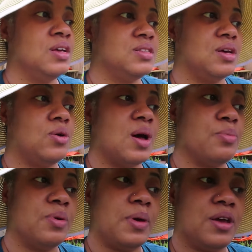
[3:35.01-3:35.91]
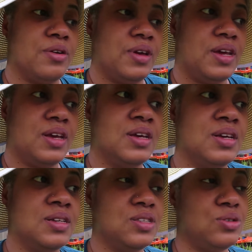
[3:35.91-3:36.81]
So I'm preparing
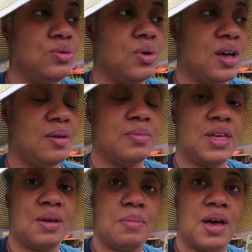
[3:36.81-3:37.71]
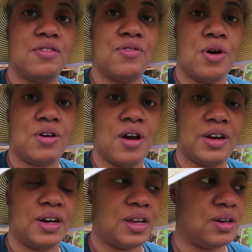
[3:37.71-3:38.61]
to get my fall
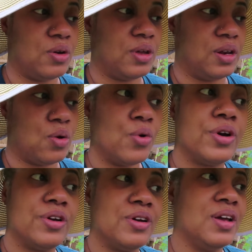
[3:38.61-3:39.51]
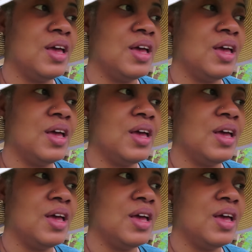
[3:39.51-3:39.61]
garden in order.